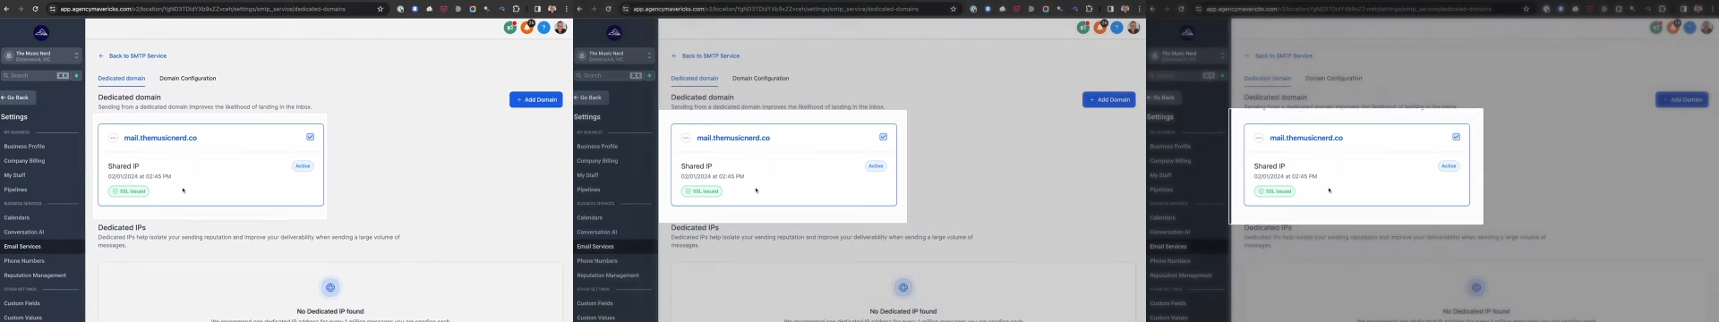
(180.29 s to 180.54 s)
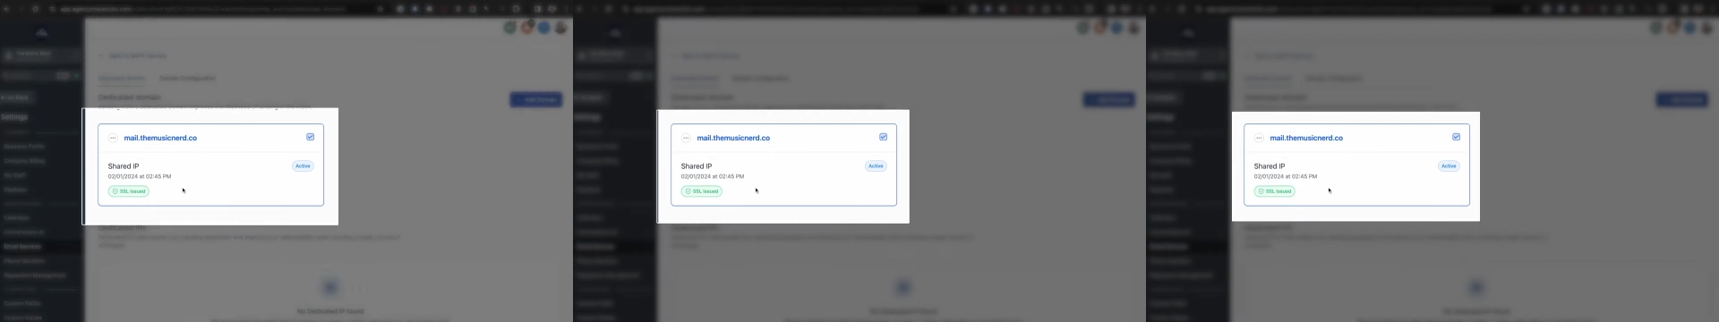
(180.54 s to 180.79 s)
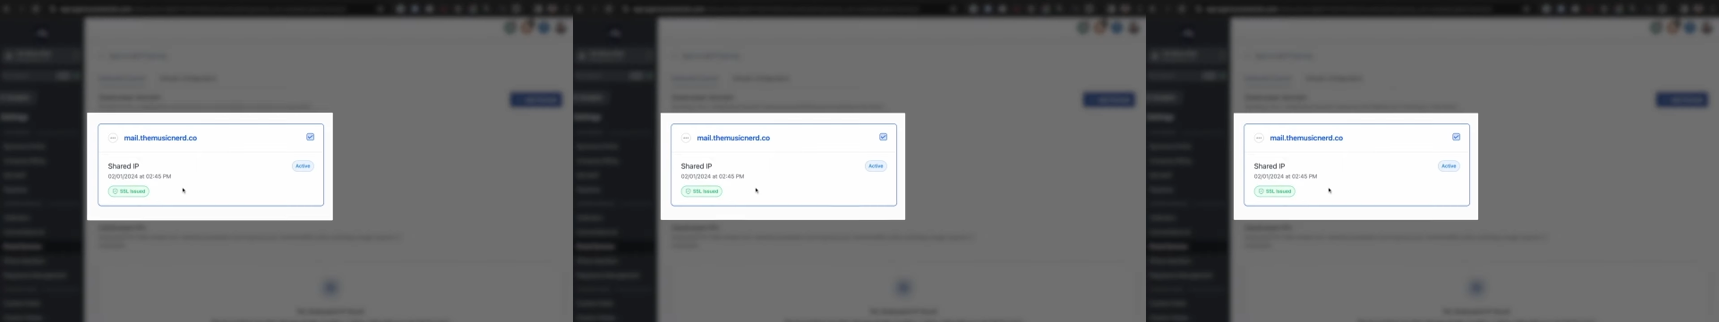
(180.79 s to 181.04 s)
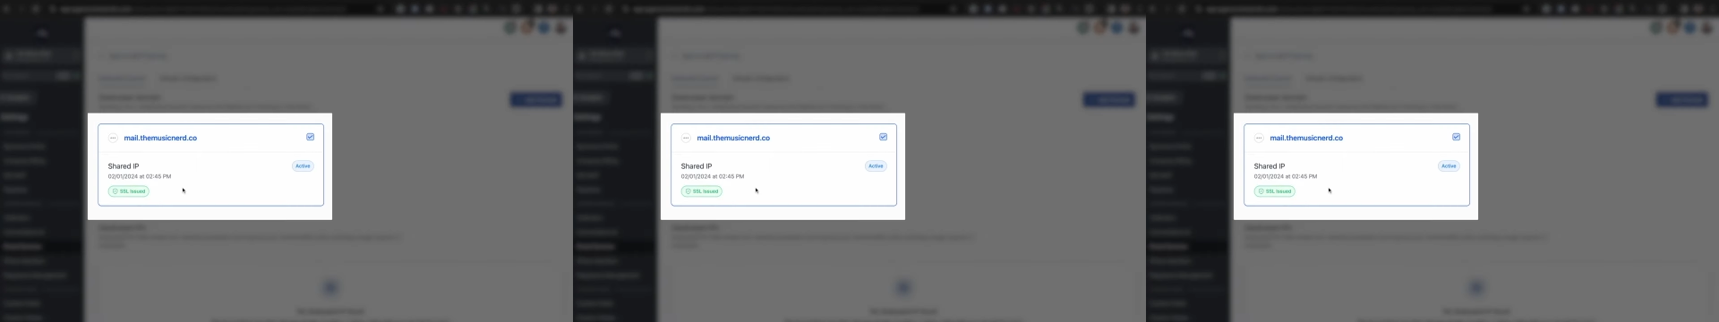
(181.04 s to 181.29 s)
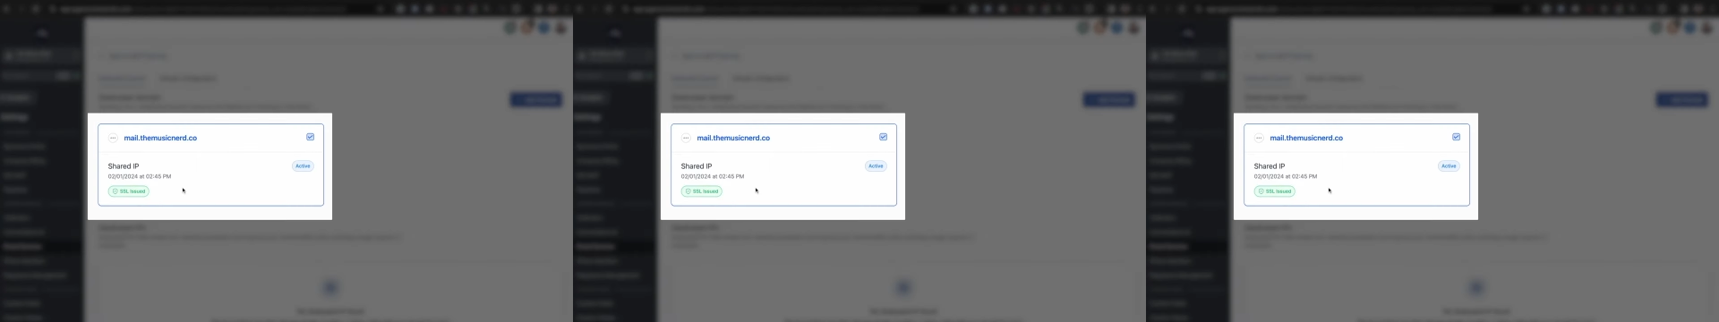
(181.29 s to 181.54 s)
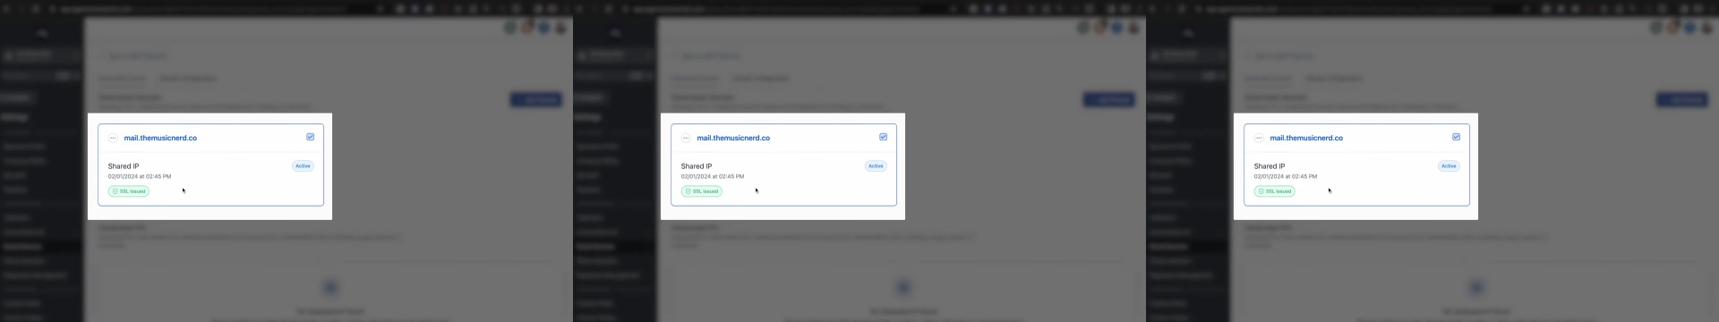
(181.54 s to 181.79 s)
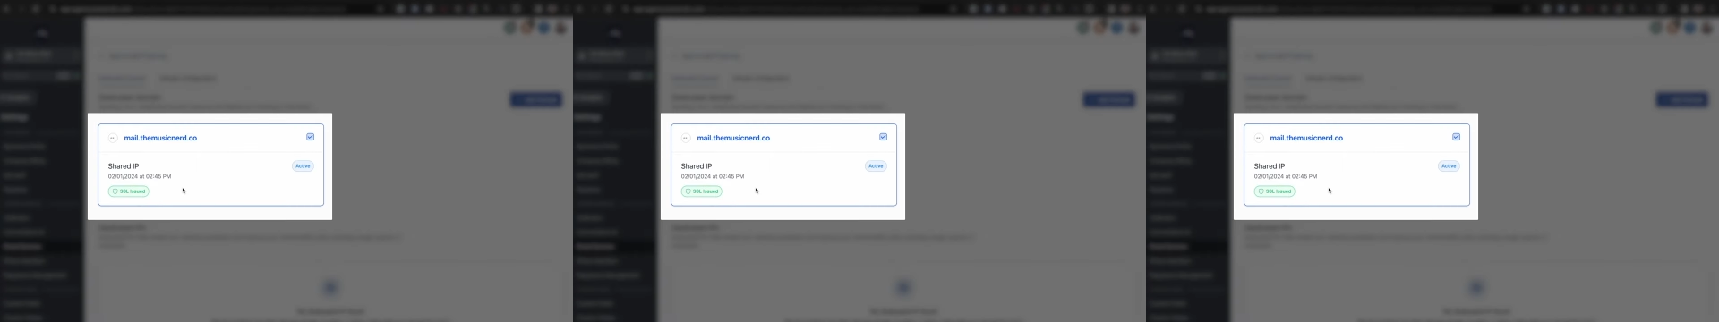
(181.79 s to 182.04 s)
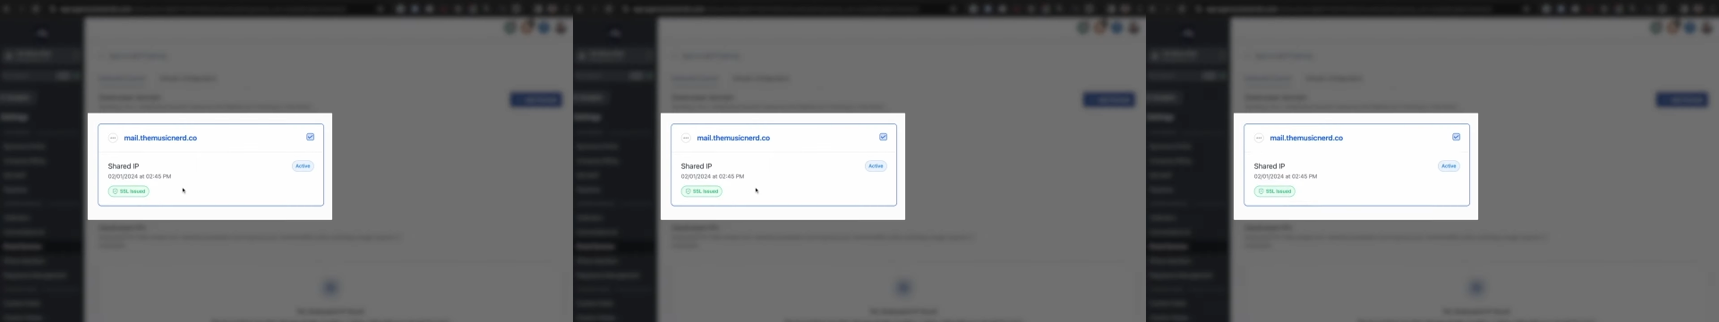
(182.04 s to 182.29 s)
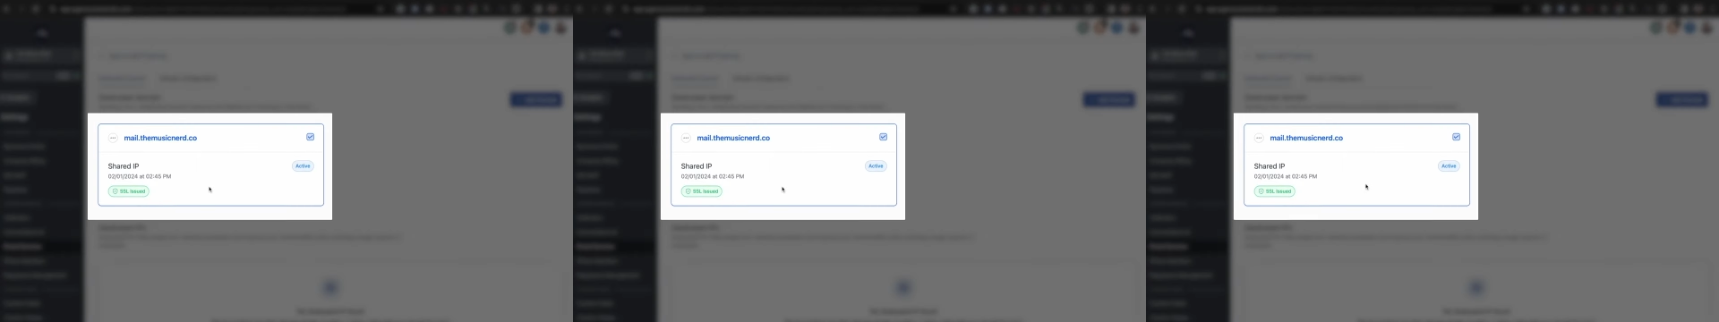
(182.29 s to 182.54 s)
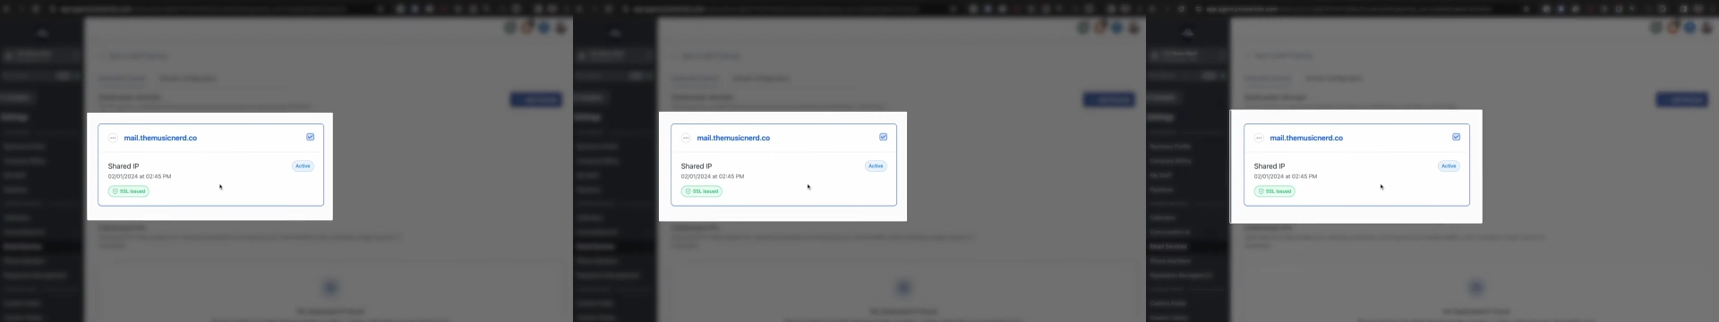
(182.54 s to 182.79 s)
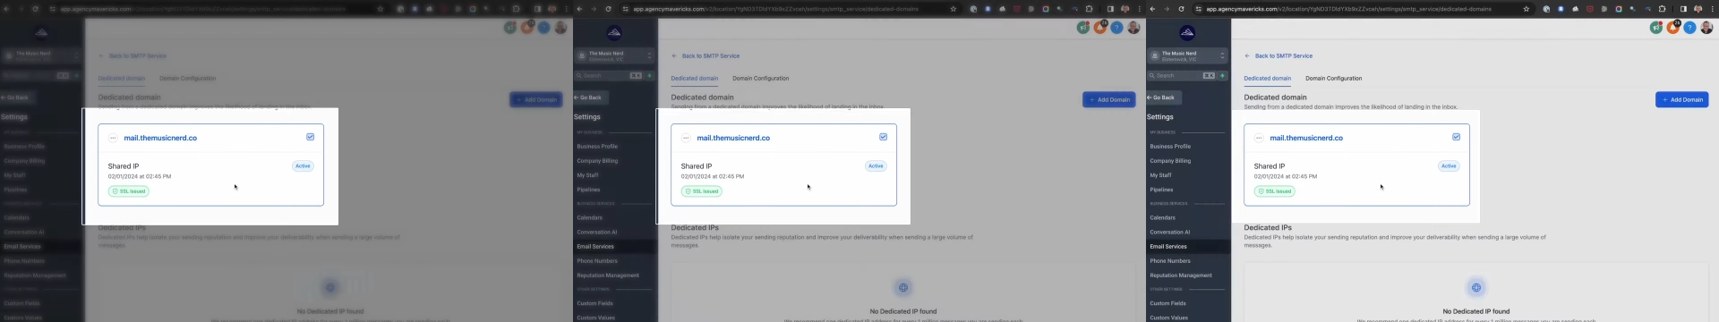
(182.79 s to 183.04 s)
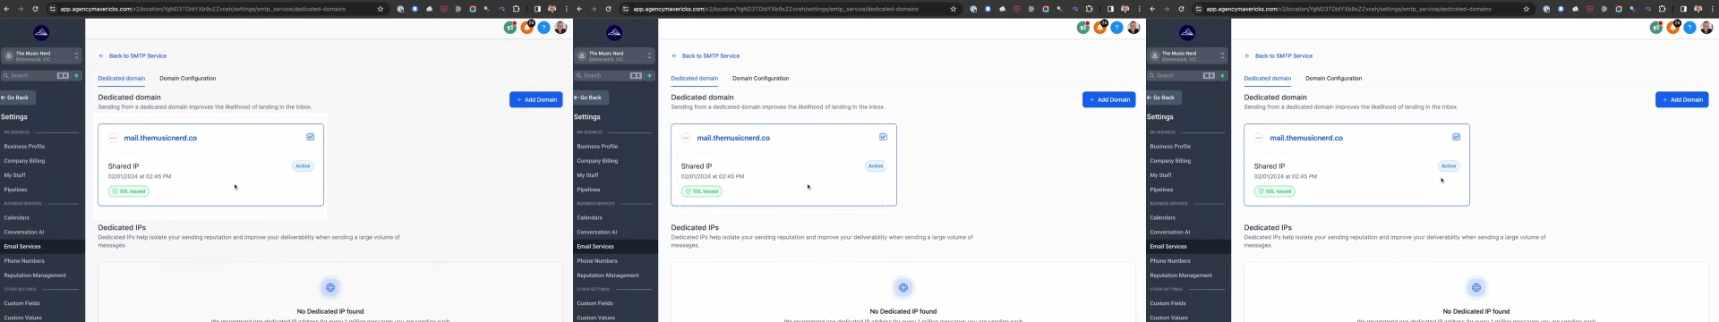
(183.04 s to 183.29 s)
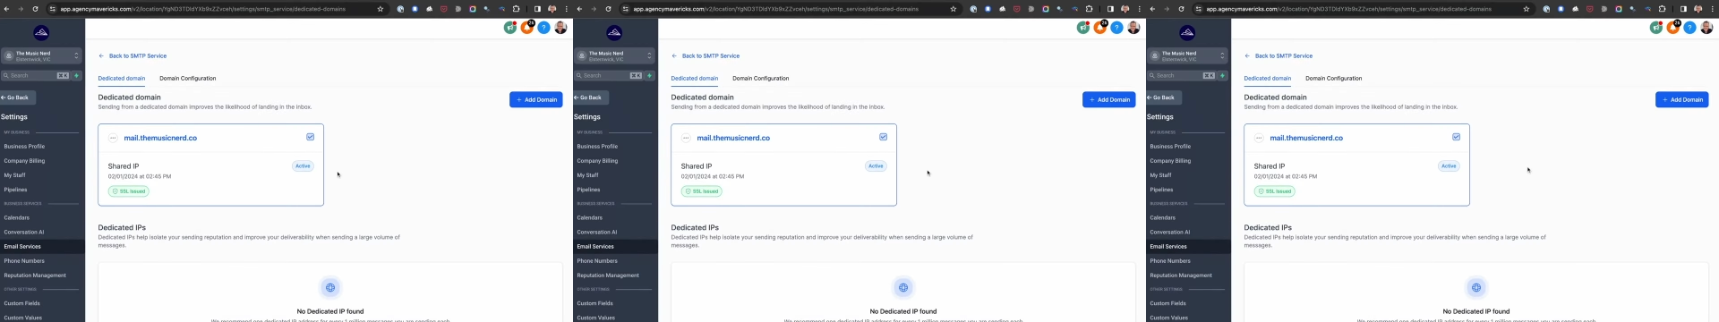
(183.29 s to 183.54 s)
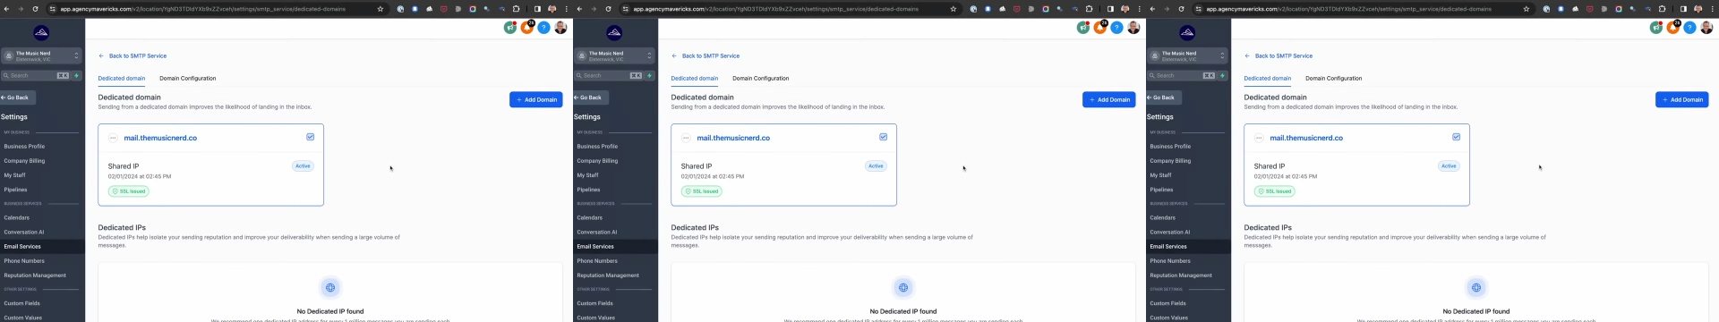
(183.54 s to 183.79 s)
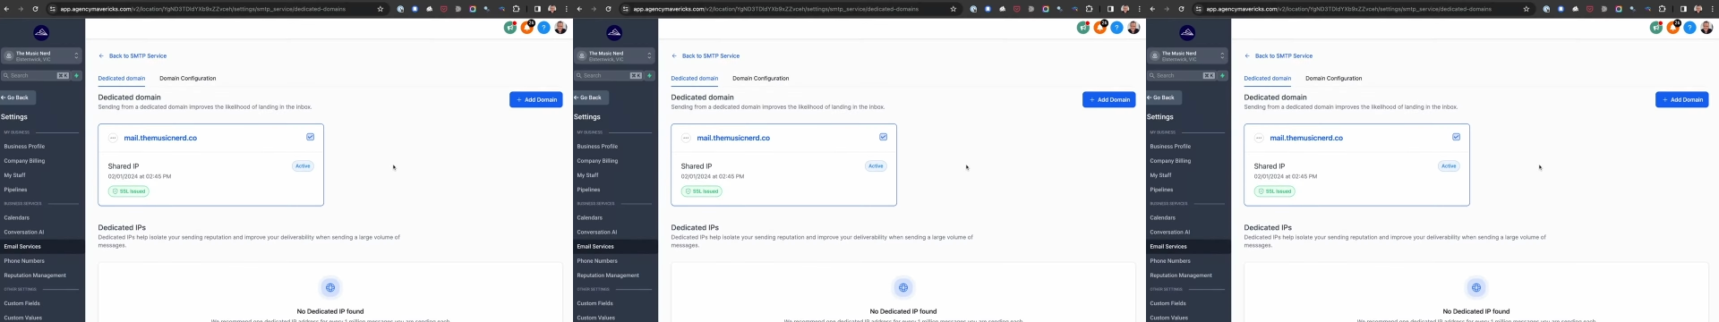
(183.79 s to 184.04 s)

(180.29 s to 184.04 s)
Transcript: Nobody's mouth can be seen.